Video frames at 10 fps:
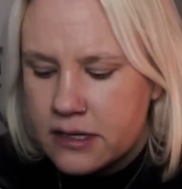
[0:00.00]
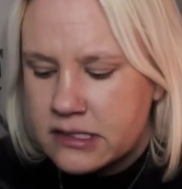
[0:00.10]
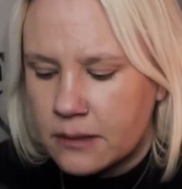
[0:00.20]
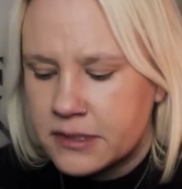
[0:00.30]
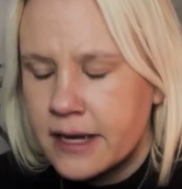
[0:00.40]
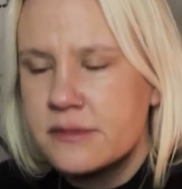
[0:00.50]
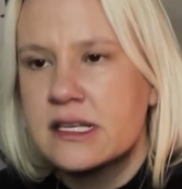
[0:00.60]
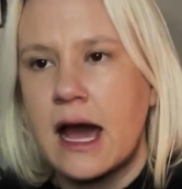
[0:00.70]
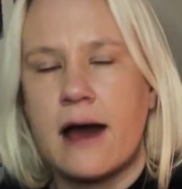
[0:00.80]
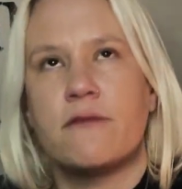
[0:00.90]

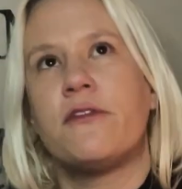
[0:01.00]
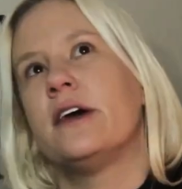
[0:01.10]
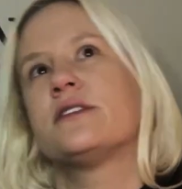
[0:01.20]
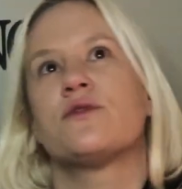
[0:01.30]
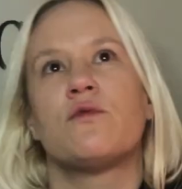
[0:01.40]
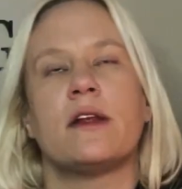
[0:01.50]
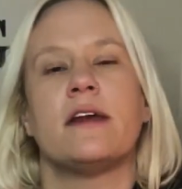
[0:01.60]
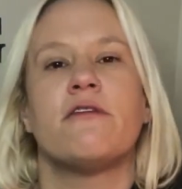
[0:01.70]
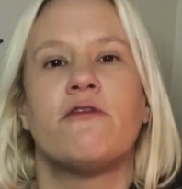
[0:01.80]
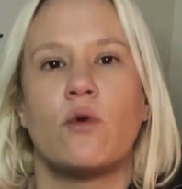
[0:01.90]
Sometimes conflicts
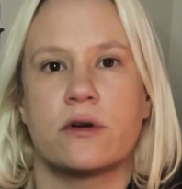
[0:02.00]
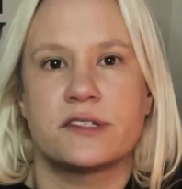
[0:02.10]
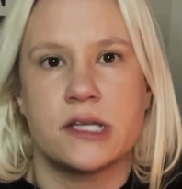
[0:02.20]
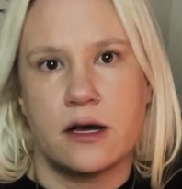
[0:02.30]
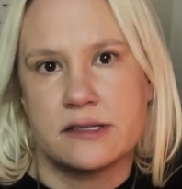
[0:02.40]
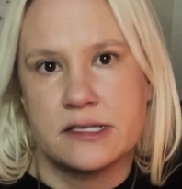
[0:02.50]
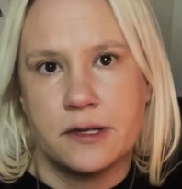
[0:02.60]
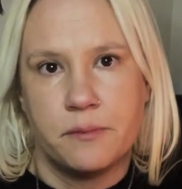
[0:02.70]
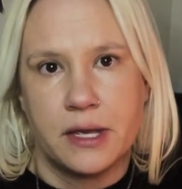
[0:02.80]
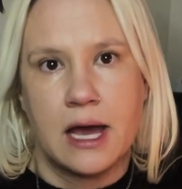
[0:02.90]
really force us
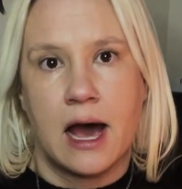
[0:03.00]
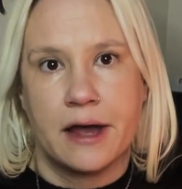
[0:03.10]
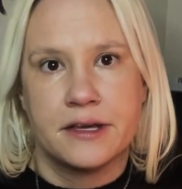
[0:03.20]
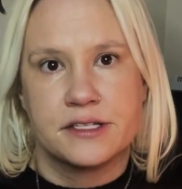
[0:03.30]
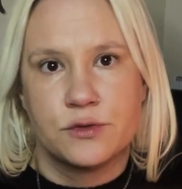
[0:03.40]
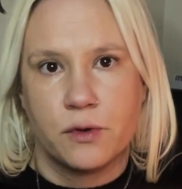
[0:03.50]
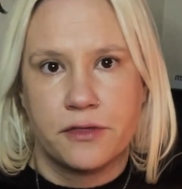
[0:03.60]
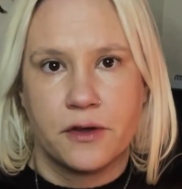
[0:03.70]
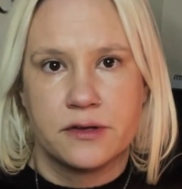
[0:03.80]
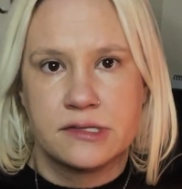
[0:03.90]
to be honest
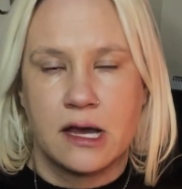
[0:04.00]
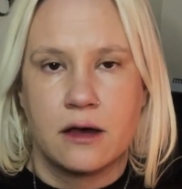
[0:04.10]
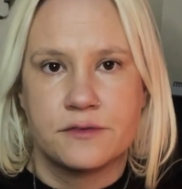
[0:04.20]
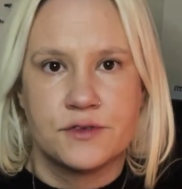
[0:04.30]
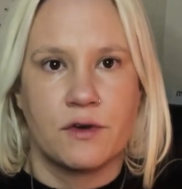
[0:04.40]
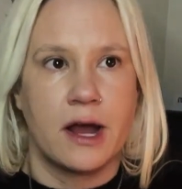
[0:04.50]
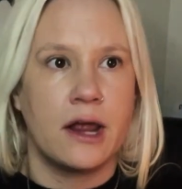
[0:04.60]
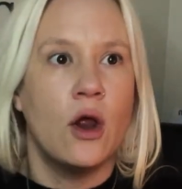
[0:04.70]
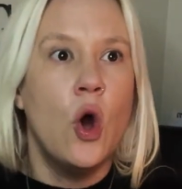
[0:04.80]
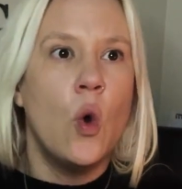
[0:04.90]
with ourselves,
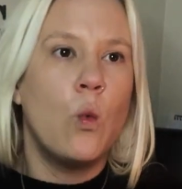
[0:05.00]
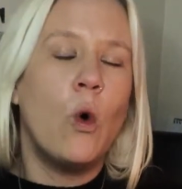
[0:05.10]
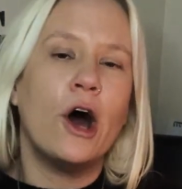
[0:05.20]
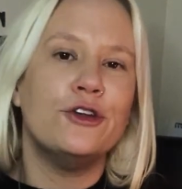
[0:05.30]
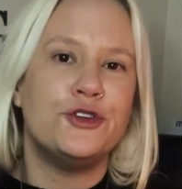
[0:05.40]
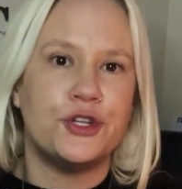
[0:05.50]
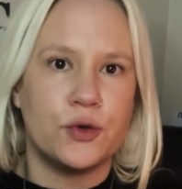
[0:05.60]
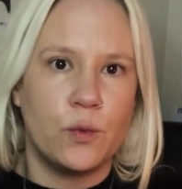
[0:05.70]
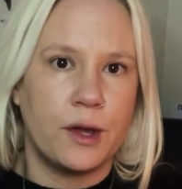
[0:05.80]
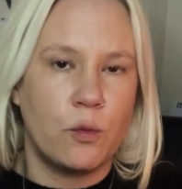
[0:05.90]
right? What
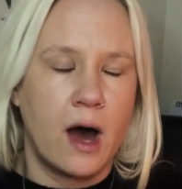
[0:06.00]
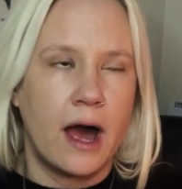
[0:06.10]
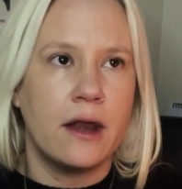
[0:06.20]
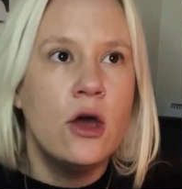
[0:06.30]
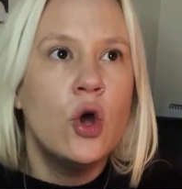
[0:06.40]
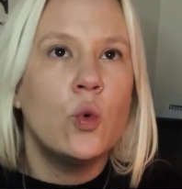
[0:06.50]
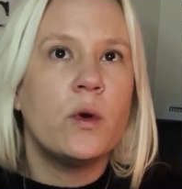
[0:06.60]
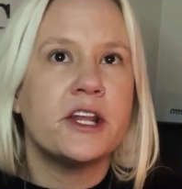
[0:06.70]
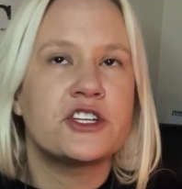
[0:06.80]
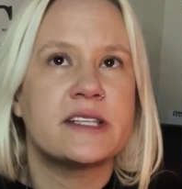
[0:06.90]
do we want?
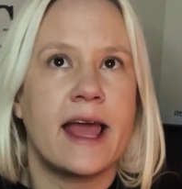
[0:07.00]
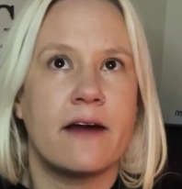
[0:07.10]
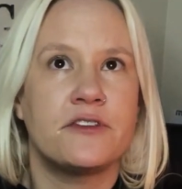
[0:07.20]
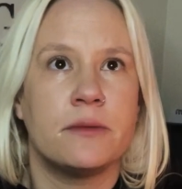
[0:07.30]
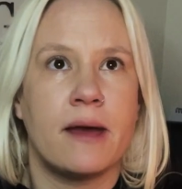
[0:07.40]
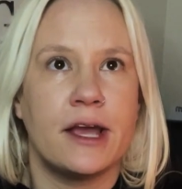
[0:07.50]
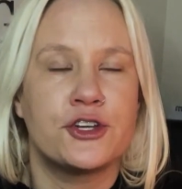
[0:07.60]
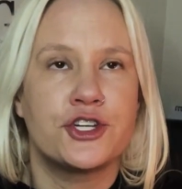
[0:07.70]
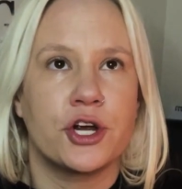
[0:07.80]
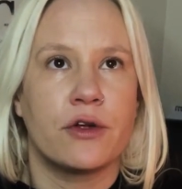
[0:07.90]
We just have to
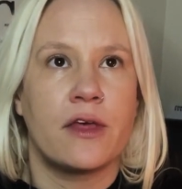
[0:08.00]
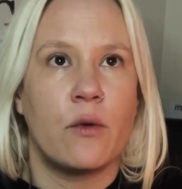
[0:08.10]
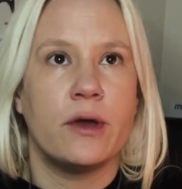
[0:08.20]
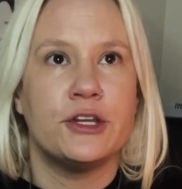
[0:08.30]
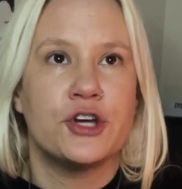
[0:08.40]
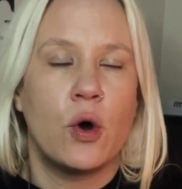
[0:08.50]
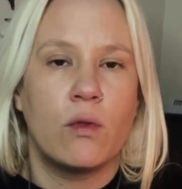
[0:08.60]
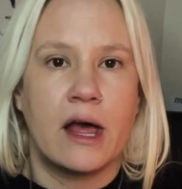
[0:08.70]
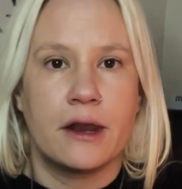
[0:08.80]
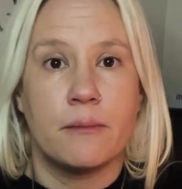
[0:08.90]
make sure that we
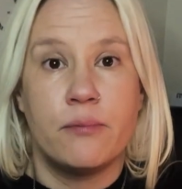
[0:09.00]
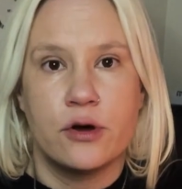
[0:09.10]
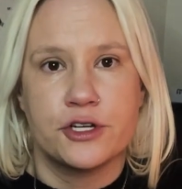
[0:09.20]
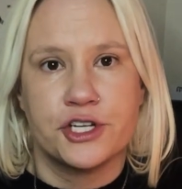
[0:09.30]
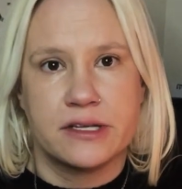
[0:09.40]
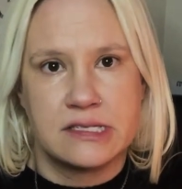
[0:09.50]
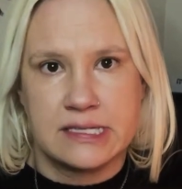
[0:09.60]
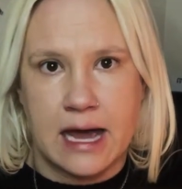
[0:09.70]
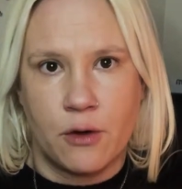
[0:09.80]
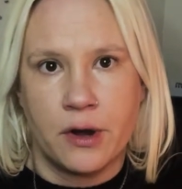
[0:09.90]
don't let it push us
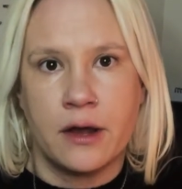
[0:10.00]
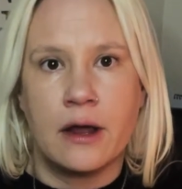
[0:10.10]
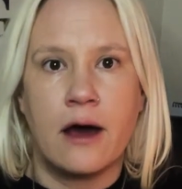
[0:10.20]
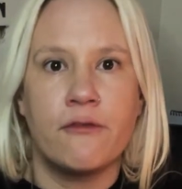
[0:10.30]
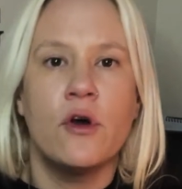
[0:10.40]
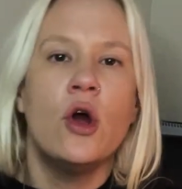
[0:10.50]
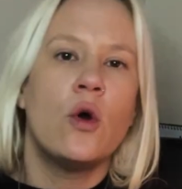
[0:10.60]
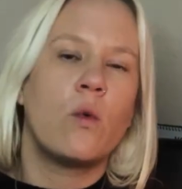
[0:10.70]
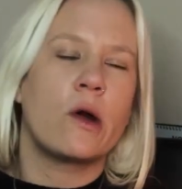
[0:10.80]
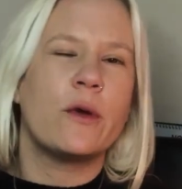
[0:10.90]
down enough
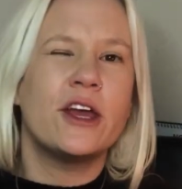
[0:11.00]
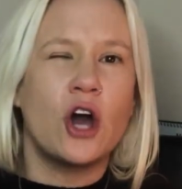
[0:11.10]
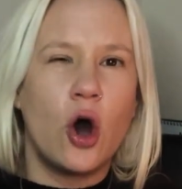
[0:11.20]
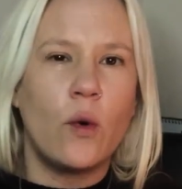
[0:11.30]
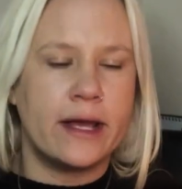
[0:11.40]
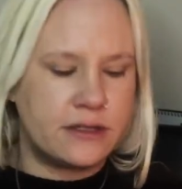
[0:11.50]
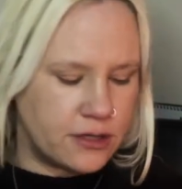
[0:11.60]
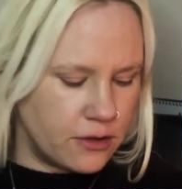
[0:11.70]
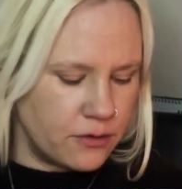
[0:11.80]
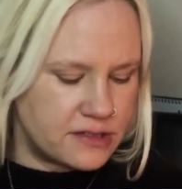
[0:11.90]
where we go
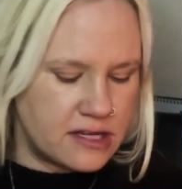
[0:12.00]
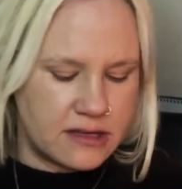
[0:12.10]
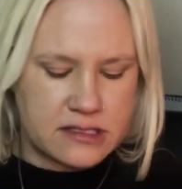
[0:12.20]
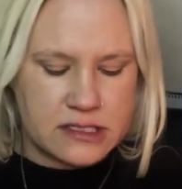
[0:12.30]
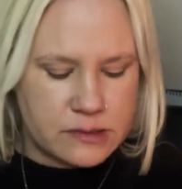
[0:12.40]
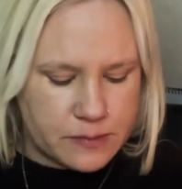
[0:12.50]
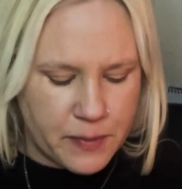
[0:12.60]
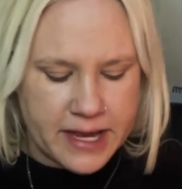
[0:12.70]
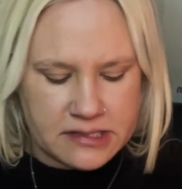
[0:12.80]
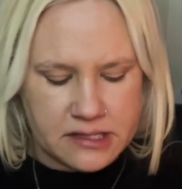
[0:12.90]
into those
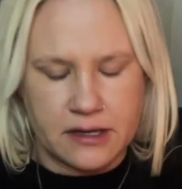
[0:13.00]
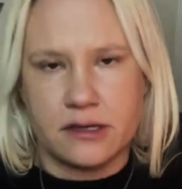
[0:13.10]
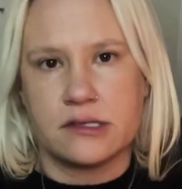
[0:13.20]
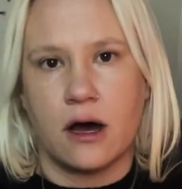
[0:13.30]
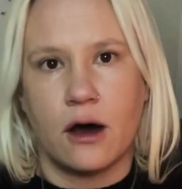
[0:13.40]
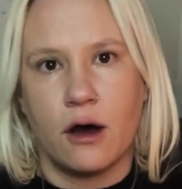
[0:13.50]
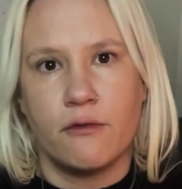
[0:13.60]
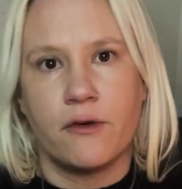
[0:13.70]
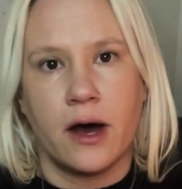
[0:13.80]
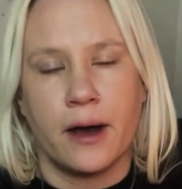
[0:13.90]
spaces of,